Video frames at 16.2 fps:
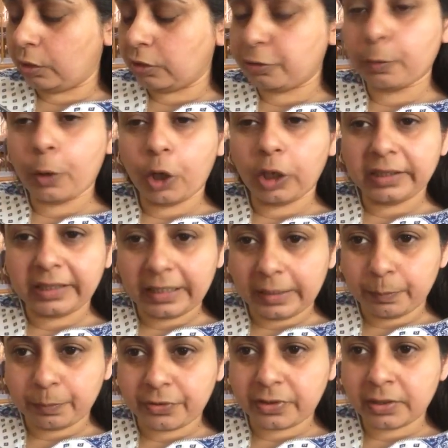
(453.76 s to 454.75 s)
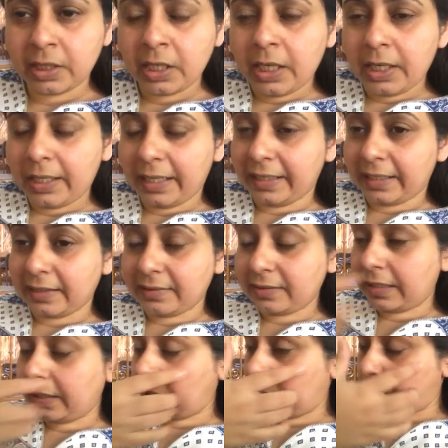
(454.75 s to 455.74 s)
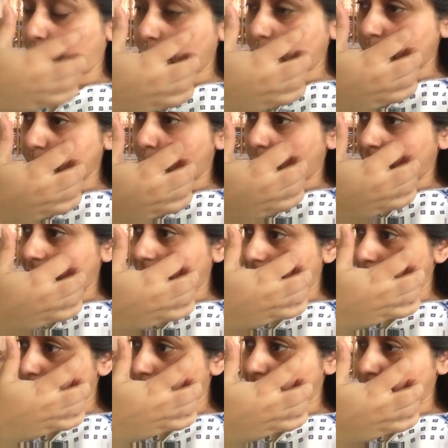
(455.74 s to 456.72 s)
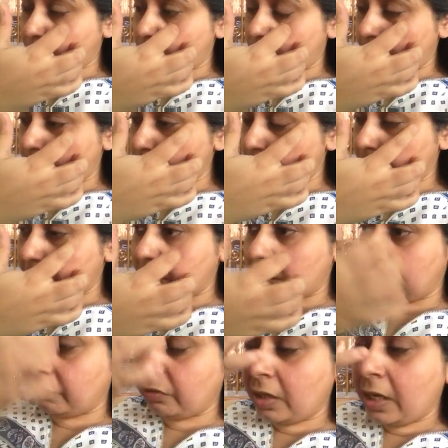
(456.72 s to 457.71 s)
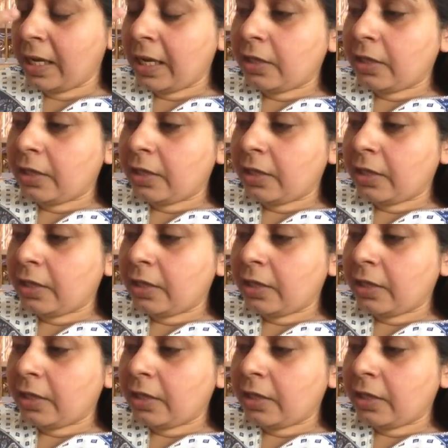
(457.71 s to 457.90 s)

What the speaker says: small clips. Like I said, I put small clips, about my life.